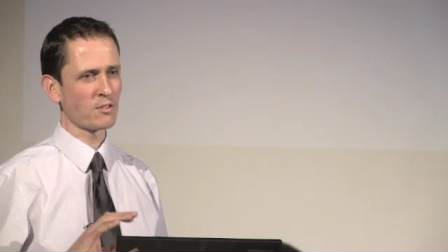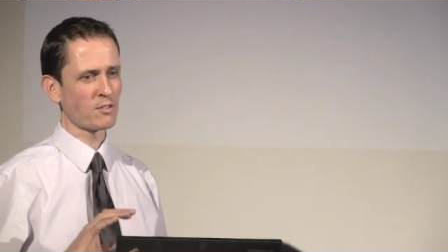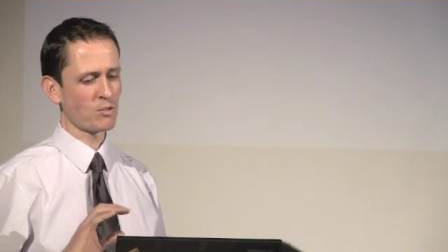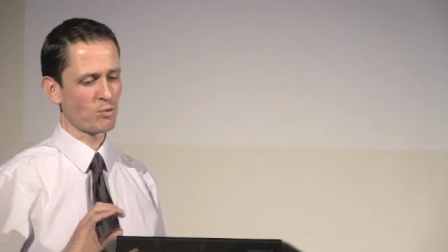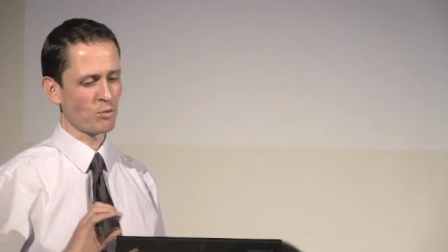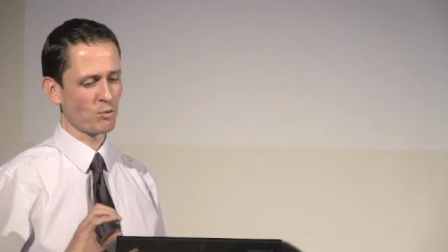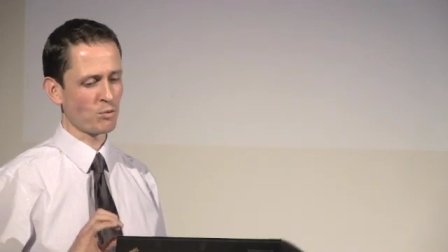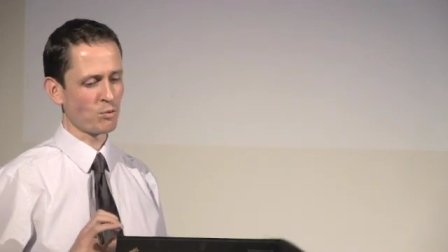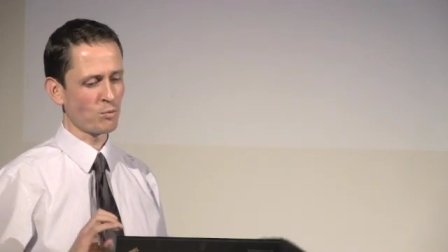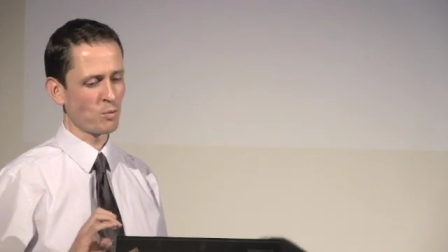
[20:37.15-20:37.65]

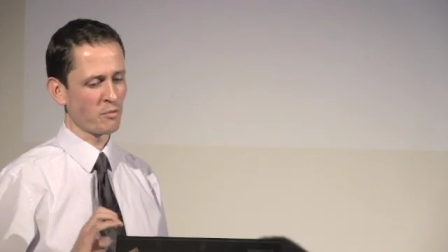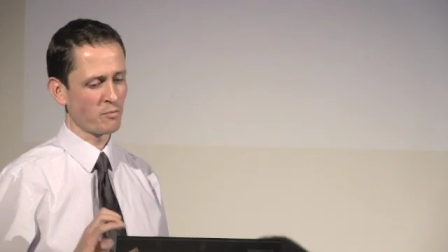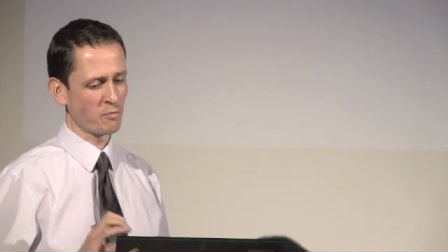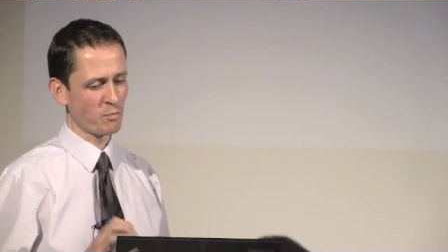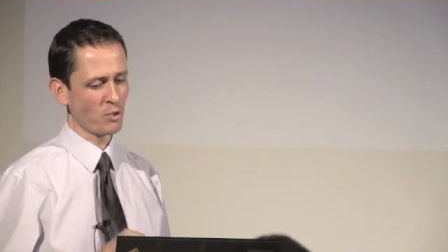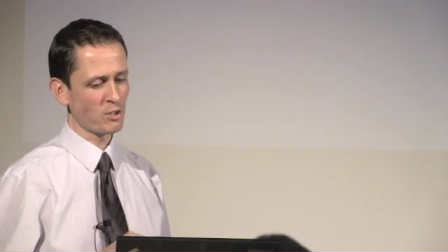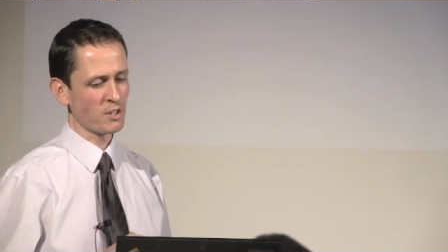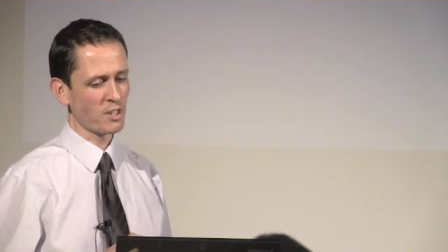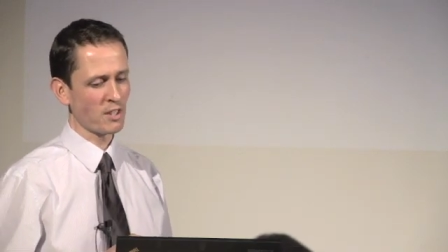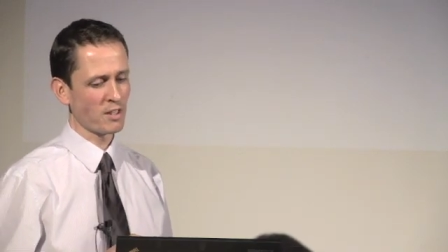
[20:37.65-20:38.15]
so we've
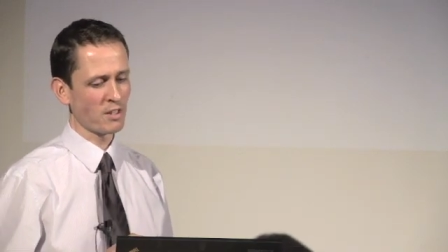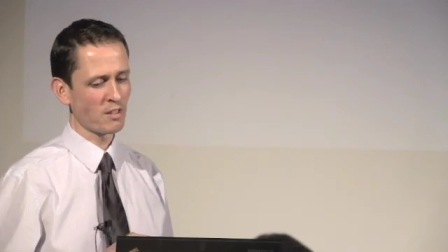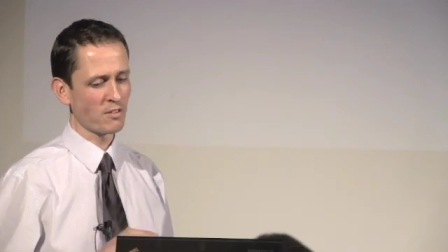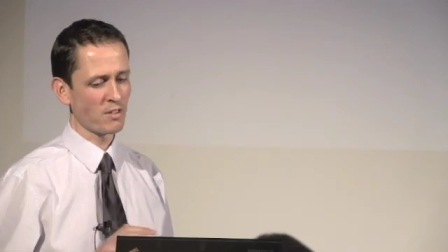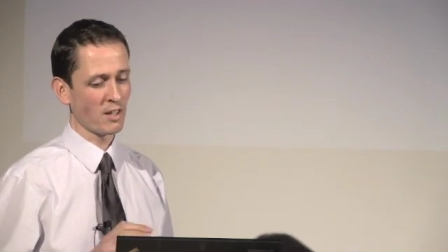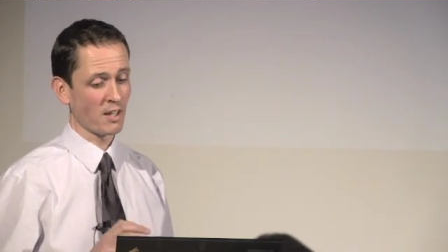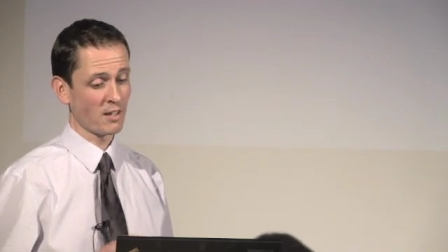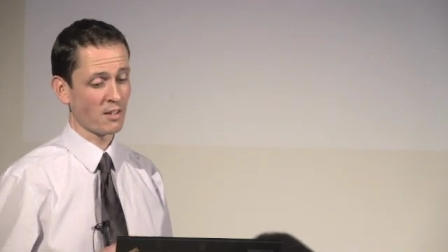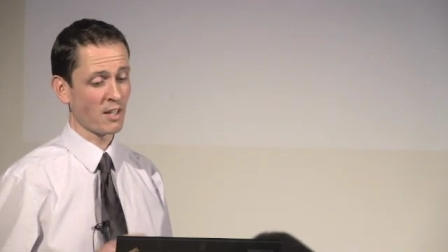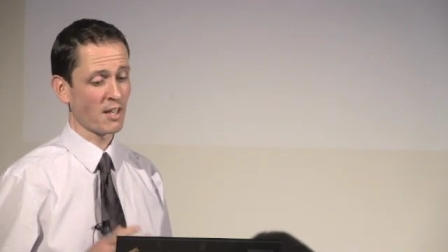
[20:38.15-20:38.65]
put in
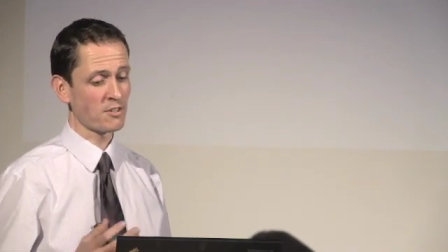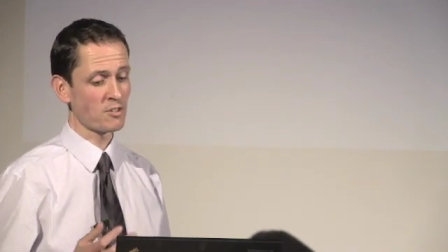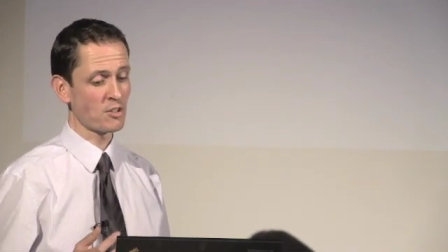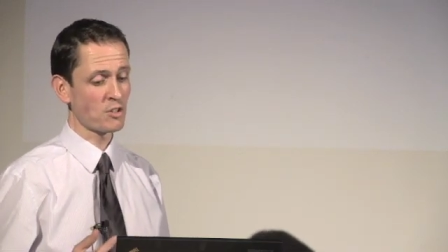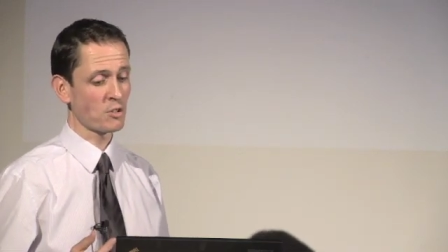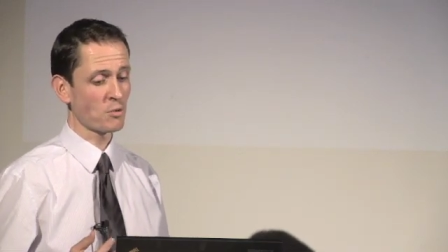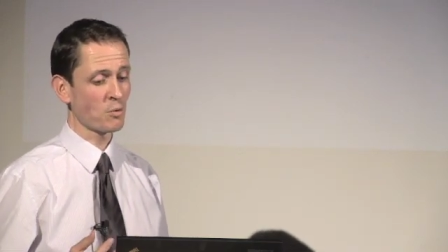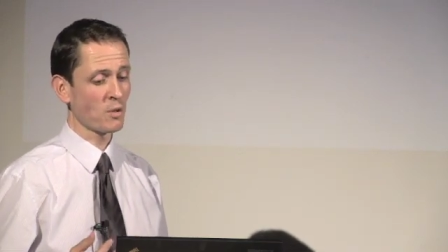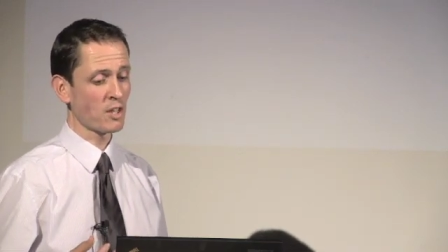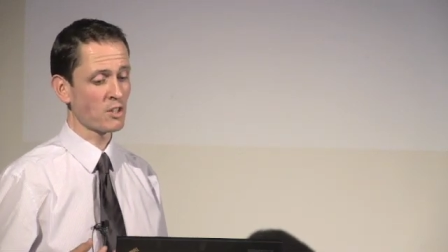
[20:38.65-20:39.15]
that in that
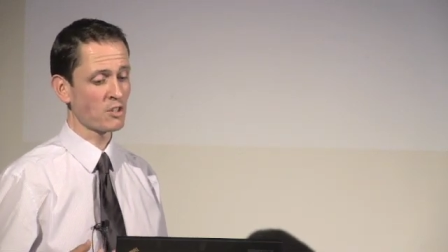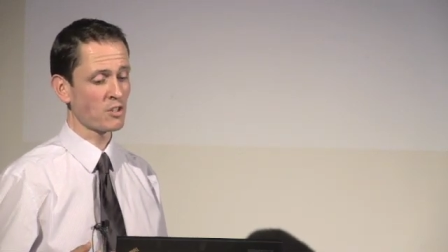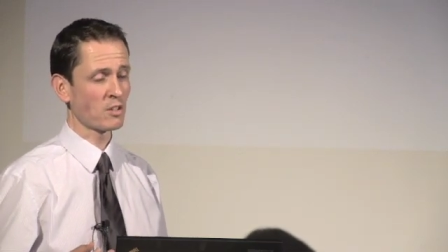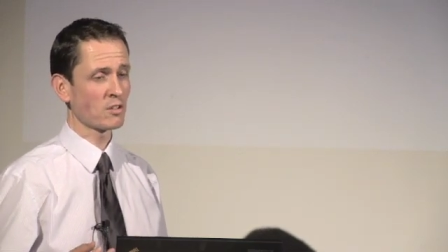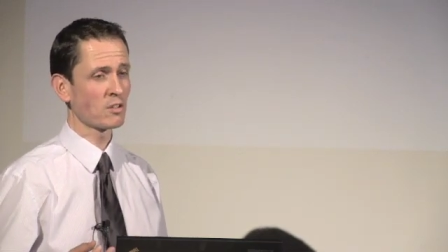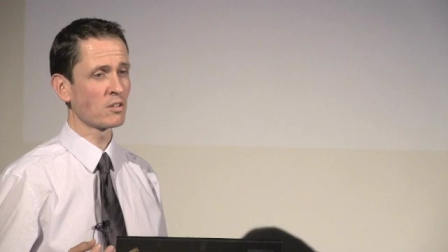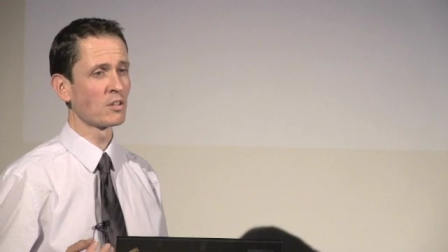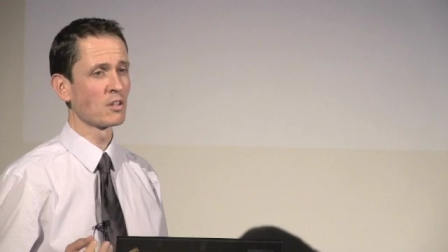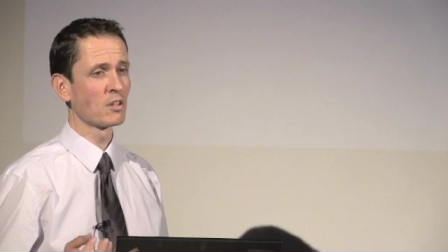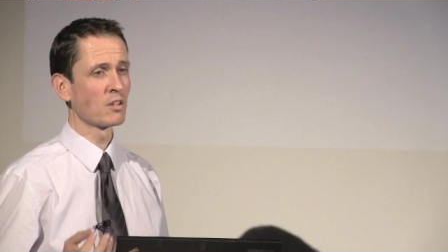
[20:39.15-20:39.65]

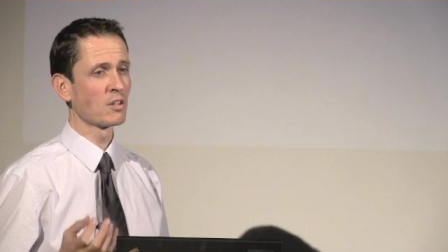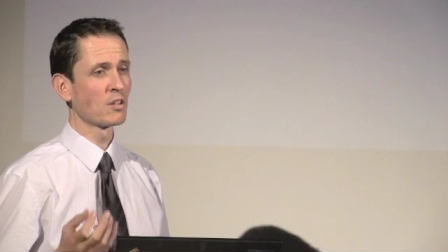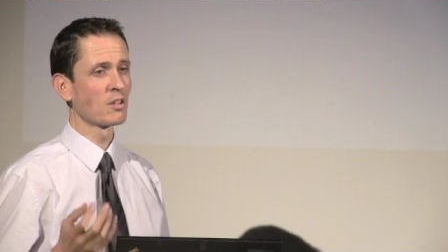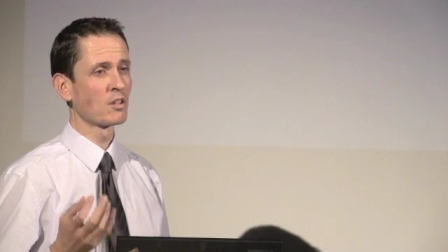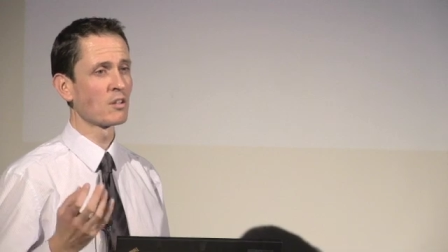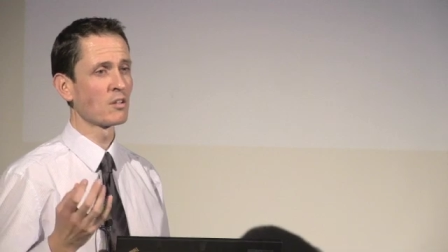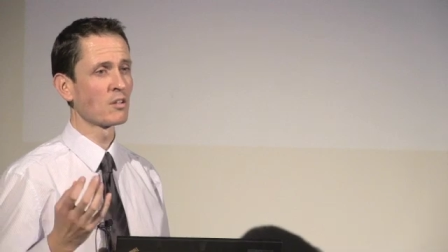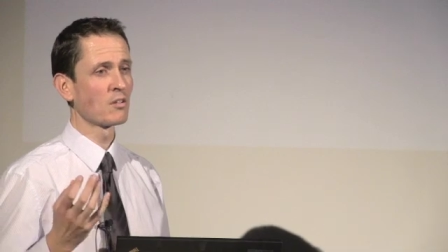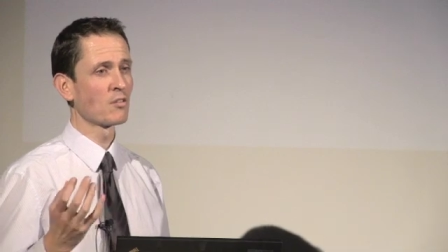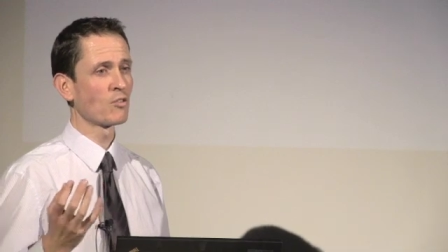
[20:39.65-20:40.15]
situation,
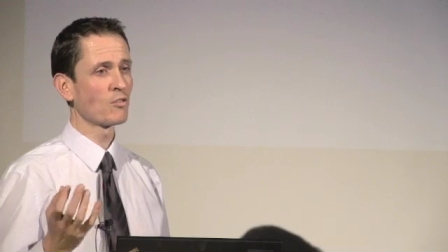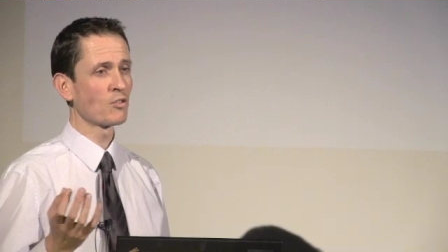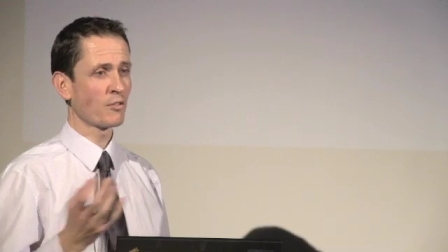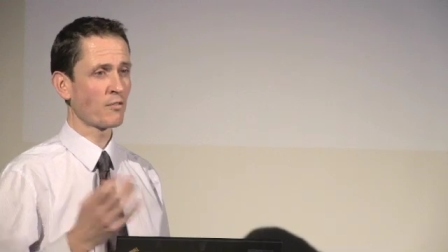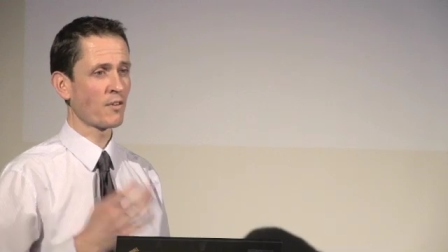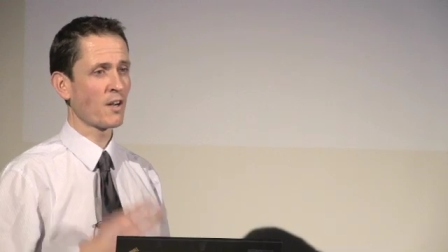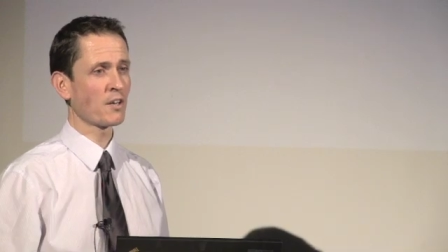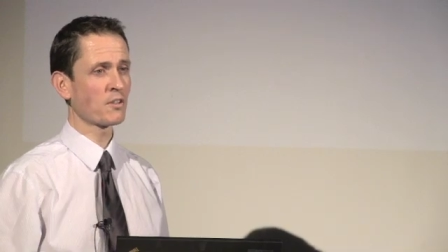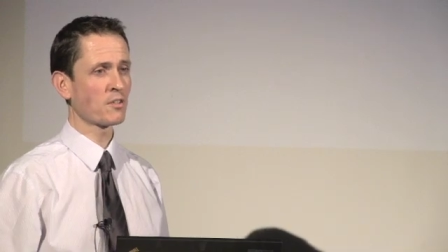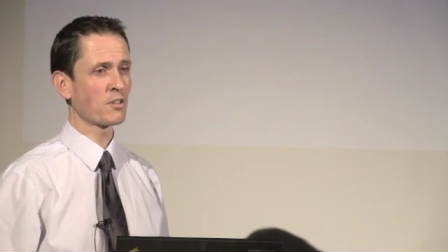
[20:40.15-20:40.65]

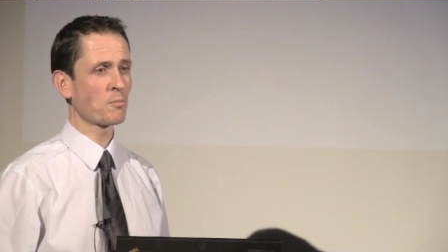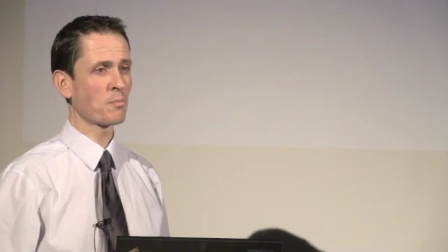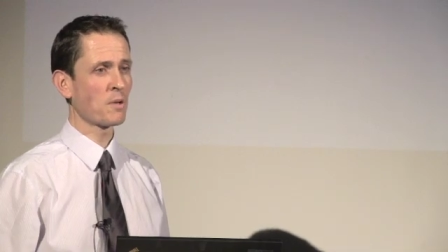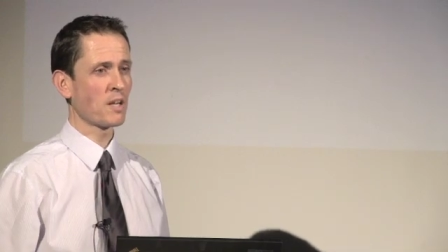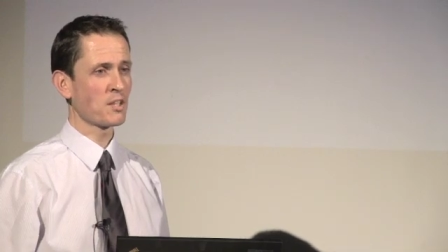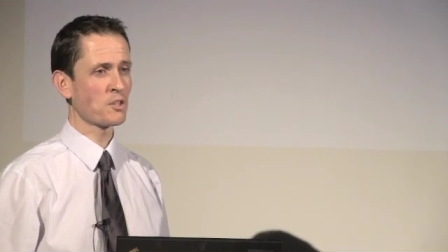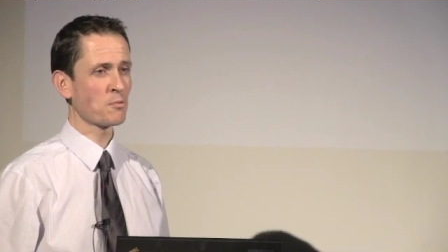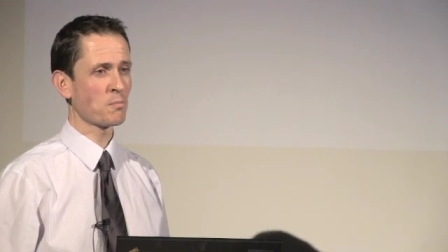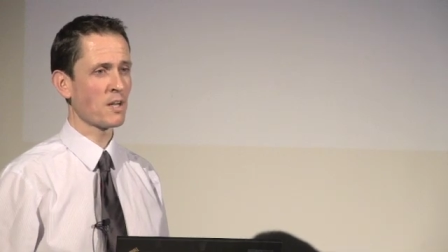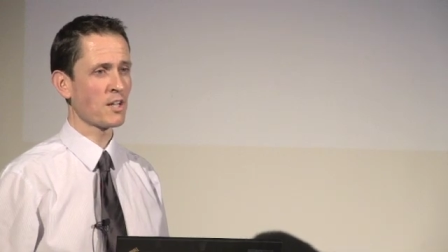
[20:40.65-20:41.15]
refer to the
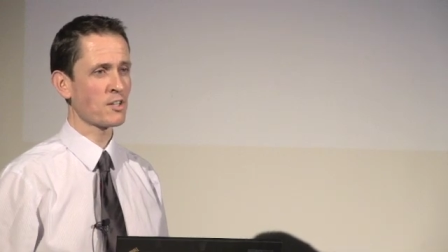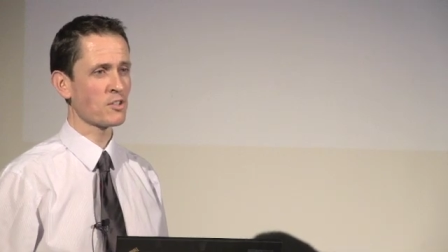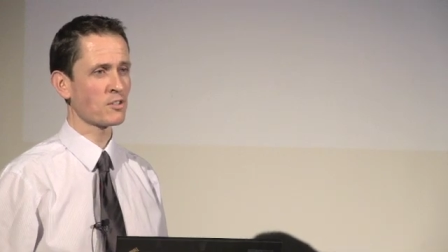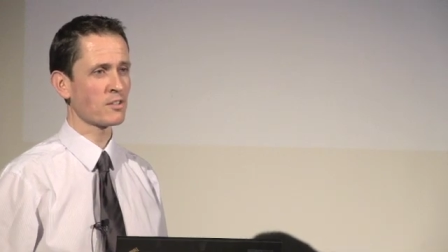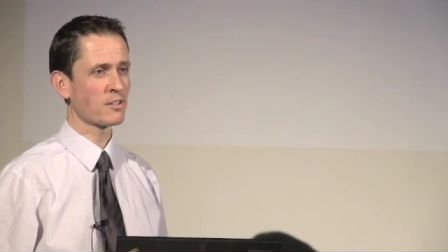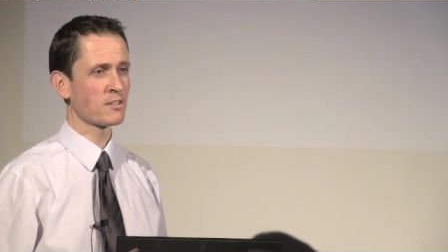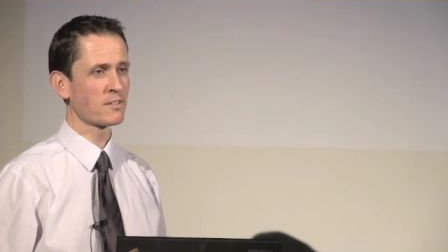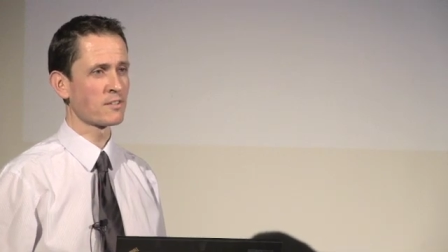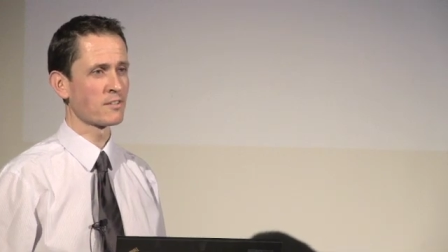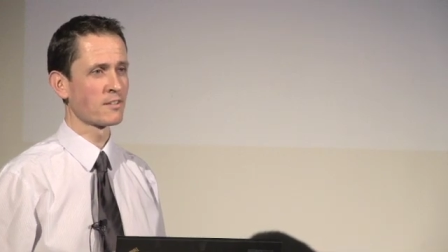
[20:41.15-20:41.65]
pain
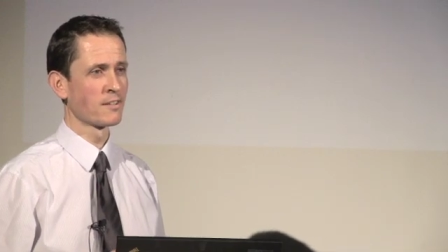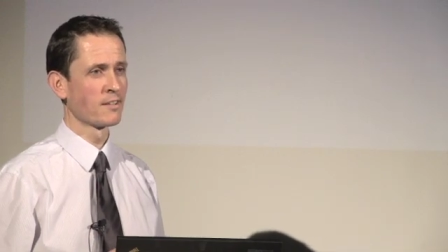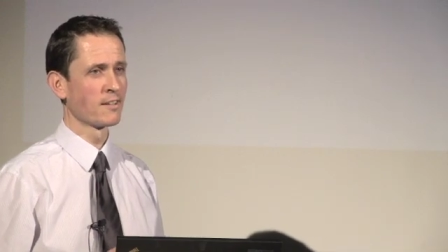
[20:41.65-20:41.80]
specialist.